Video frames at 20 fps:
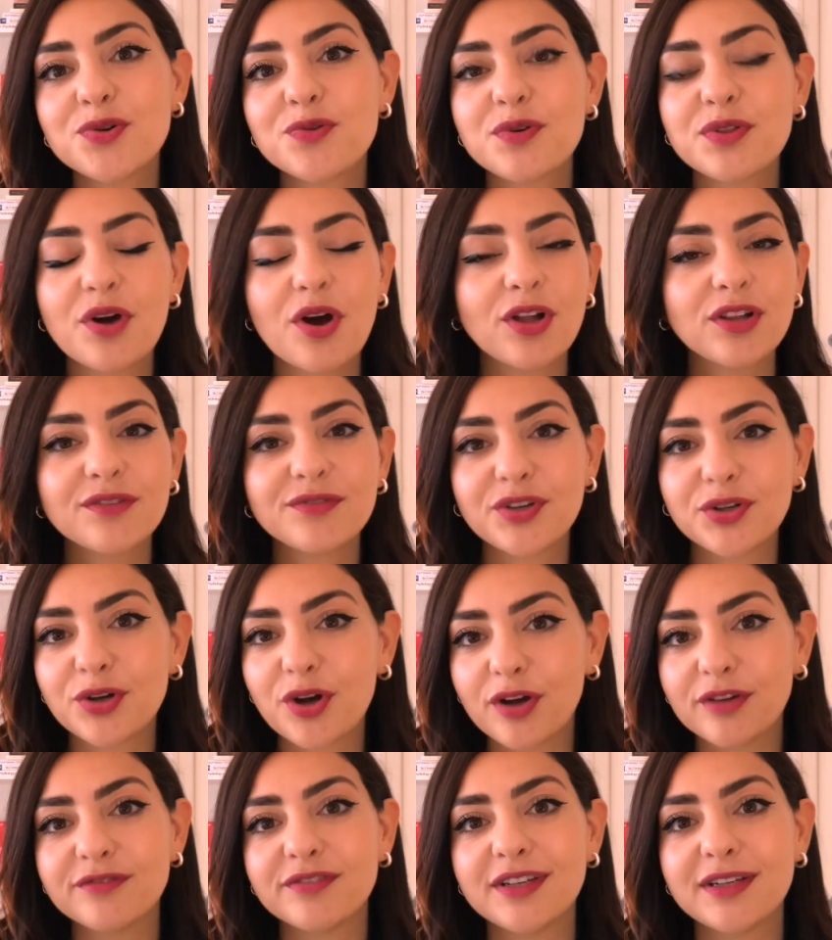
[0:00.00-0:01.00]
with all of your
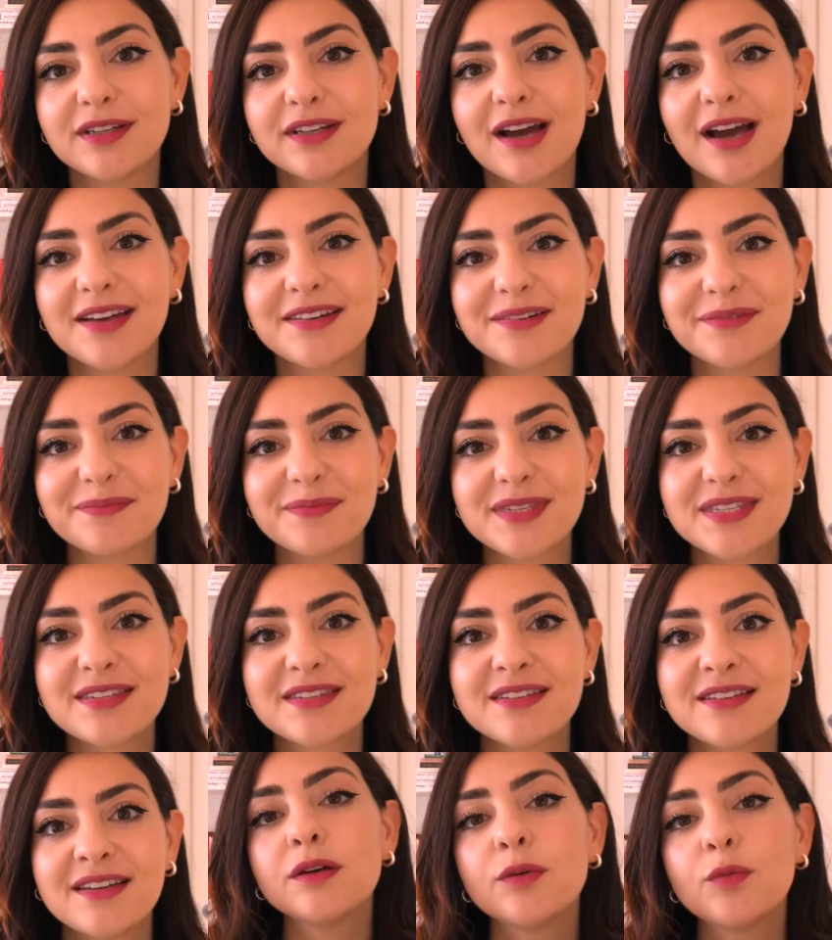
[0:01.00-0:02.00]
non-vegan items.
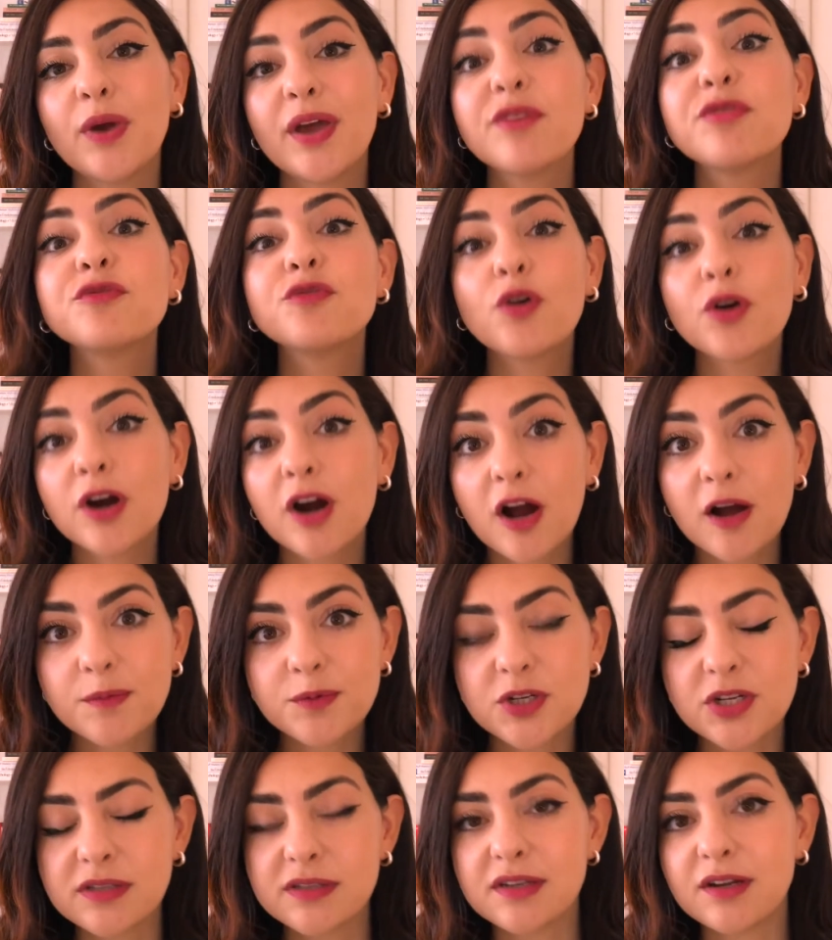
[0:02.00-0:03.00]
We have 4
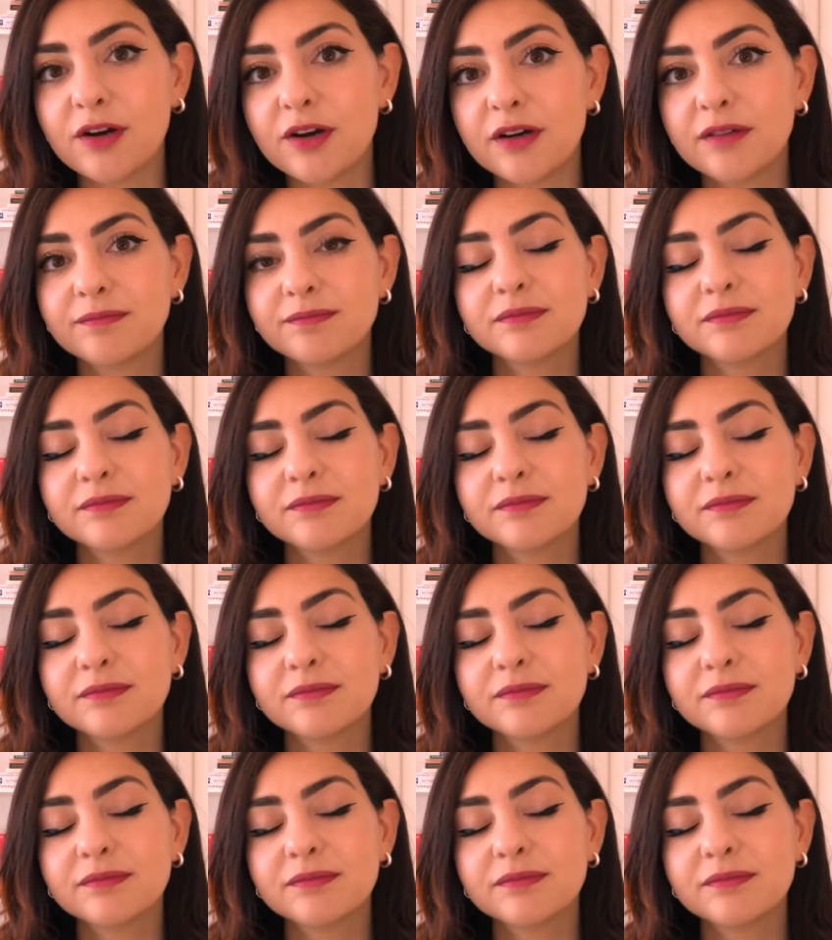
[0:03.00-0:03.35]
options here.